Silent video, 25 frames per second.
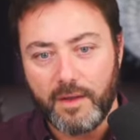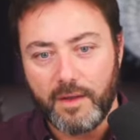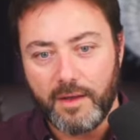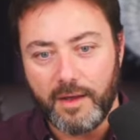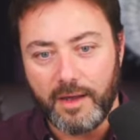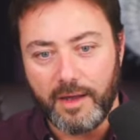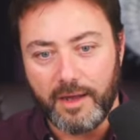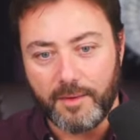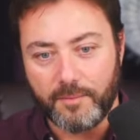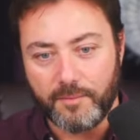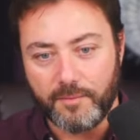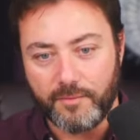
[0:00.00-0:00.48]

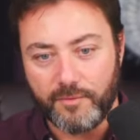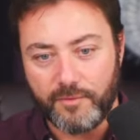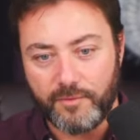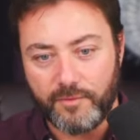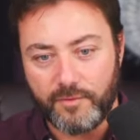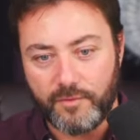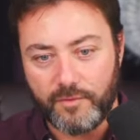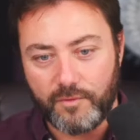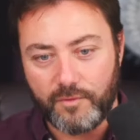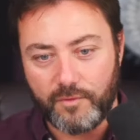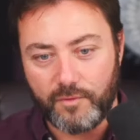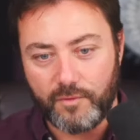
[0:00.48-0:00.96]

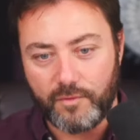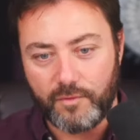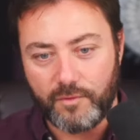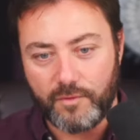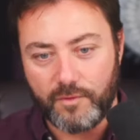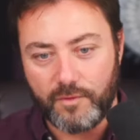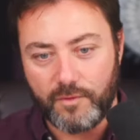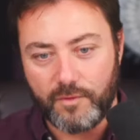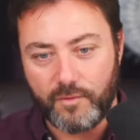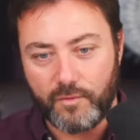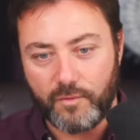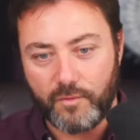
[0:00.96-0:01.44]

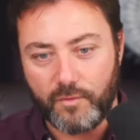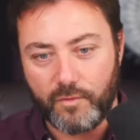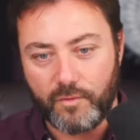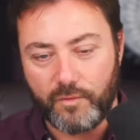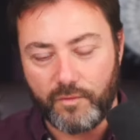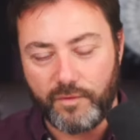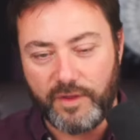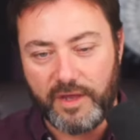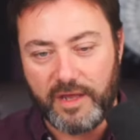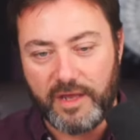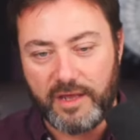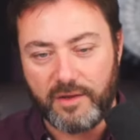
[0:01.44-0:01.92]

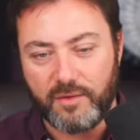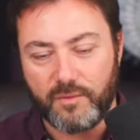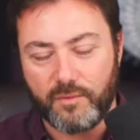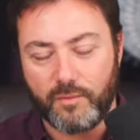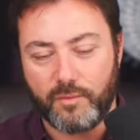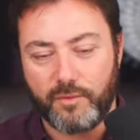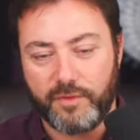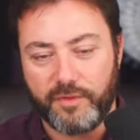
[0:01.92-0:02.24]
The